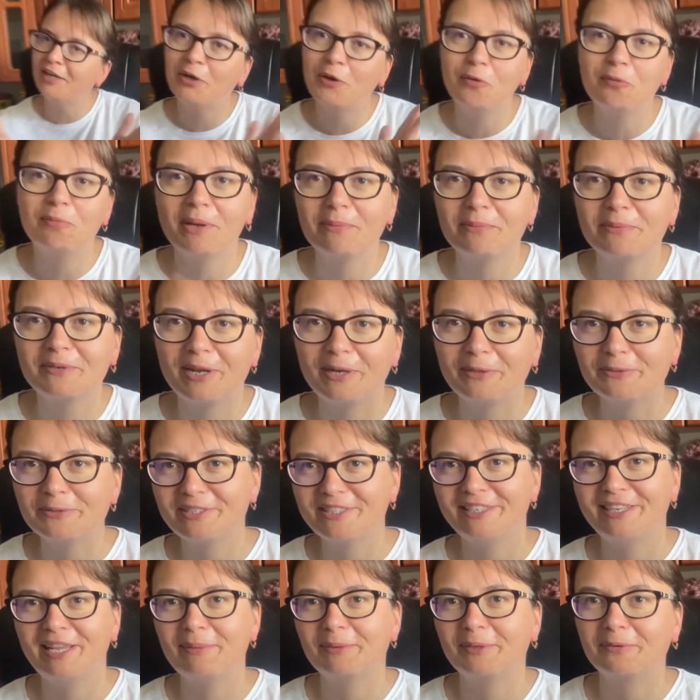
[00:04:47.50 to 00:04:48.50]
I hope I
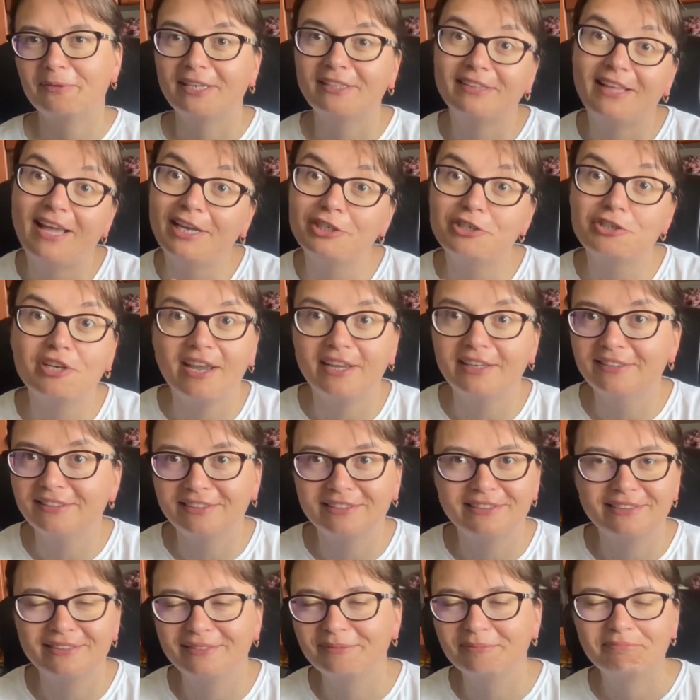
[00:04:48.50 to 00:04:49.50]
pronounced the name correctly. I checked
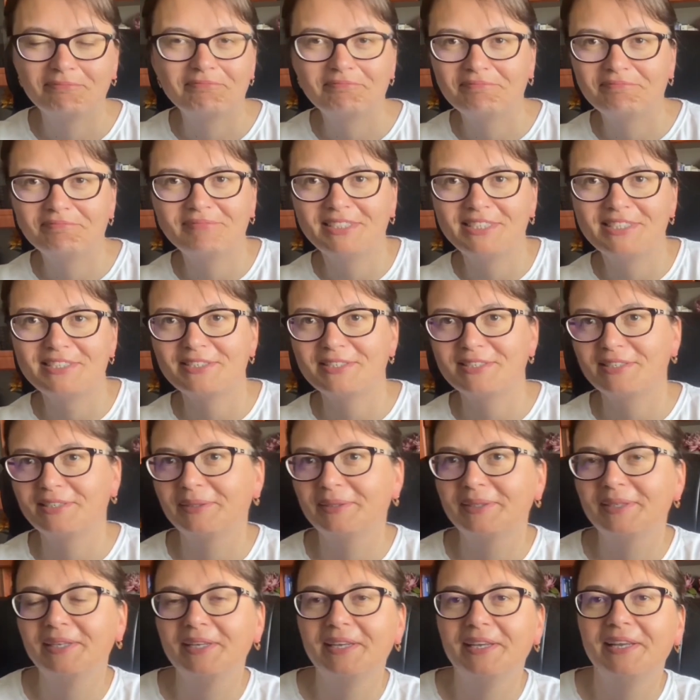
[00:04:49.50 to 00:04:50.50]
and this is
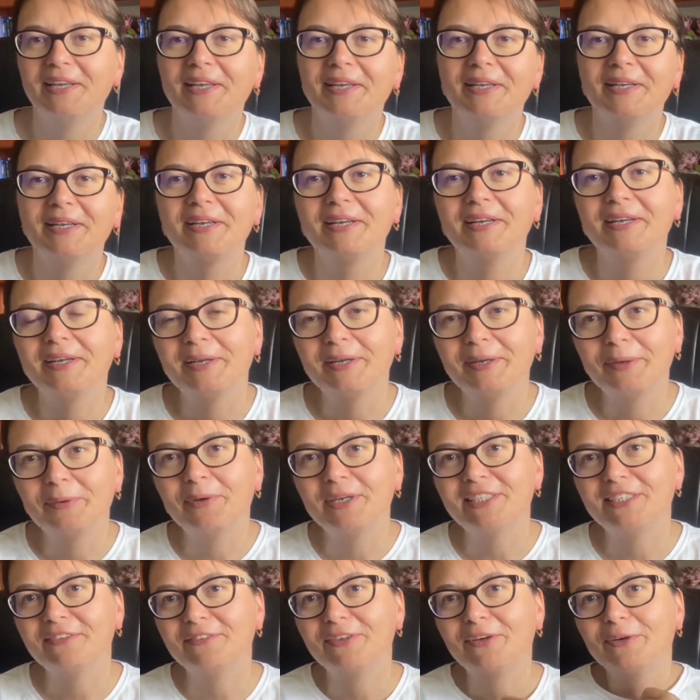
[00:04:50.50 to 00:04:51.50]

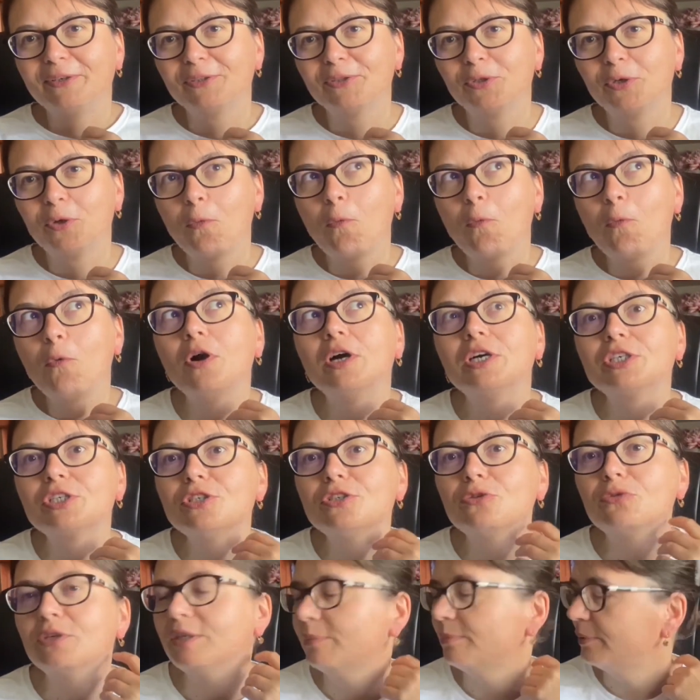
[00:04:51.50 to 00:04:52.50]
what I got.
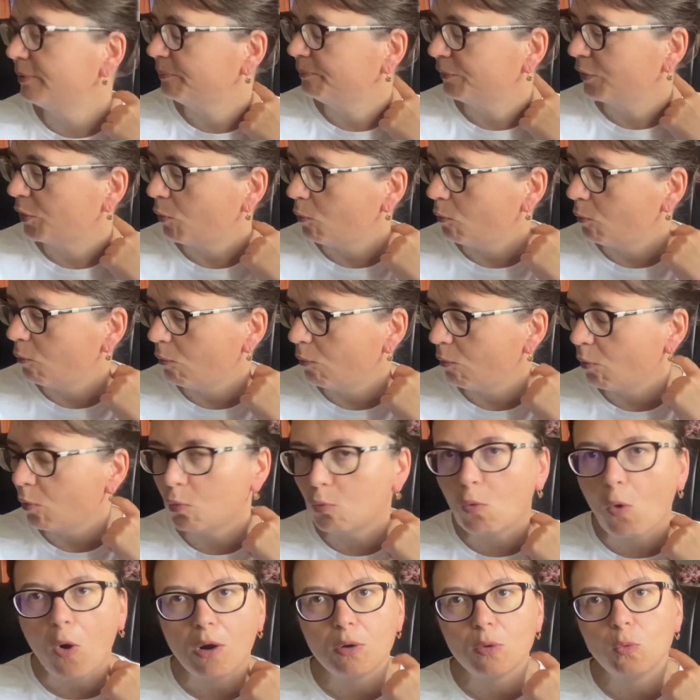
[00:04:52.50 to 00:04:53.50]
Wajnryb.
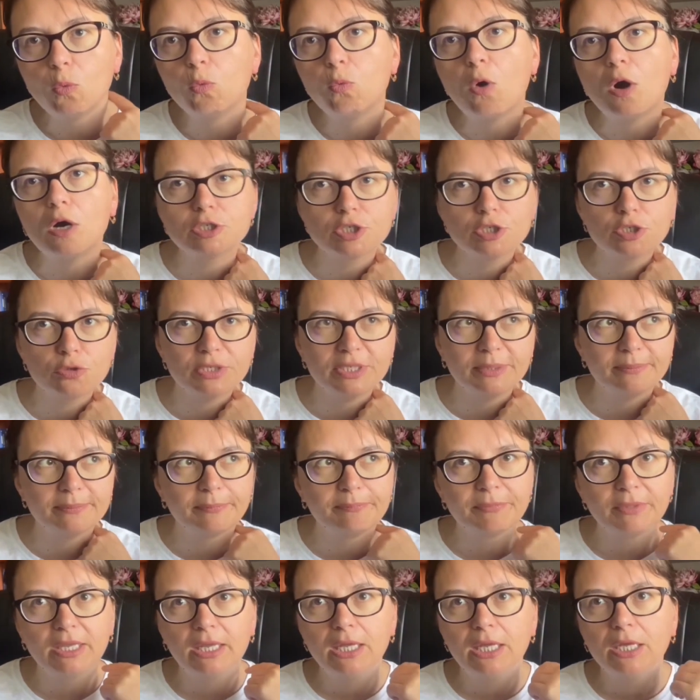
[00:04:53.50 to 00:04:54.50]
Wajnryb.
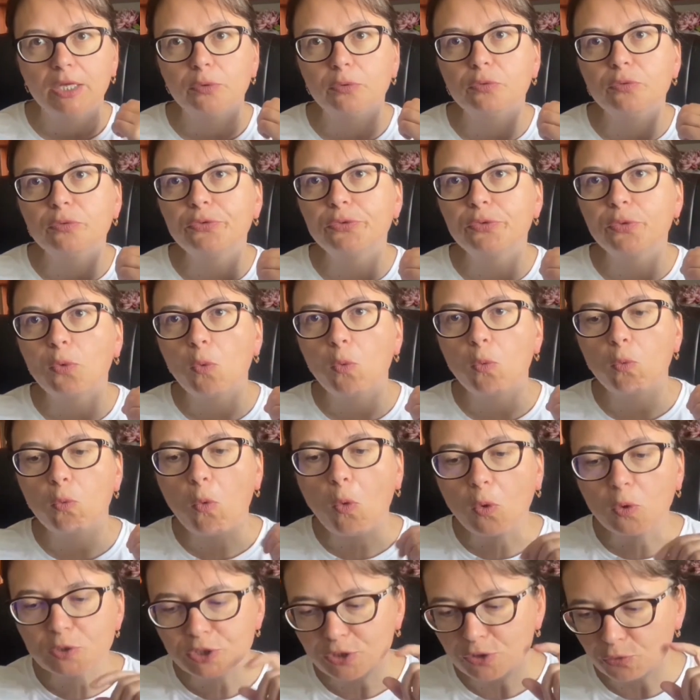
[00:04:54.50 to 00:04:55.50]
Ruth
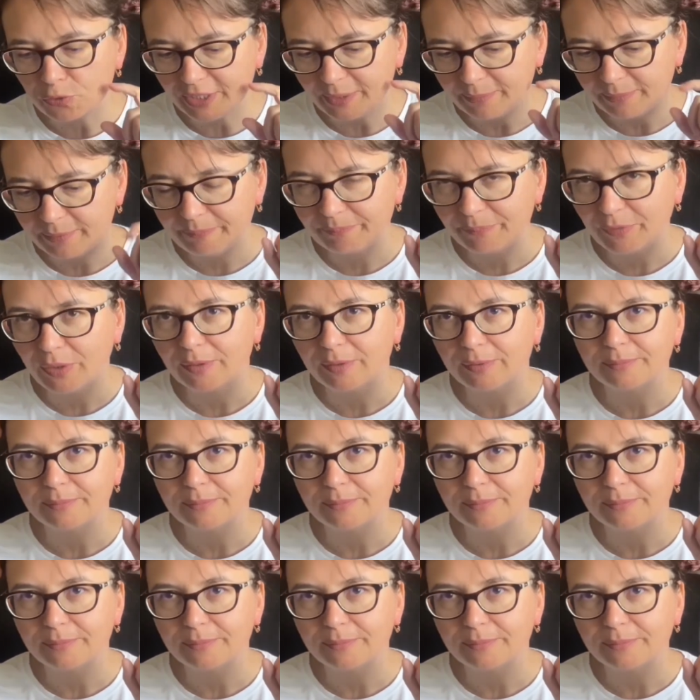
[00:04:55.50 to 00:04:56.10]
Wajnryb.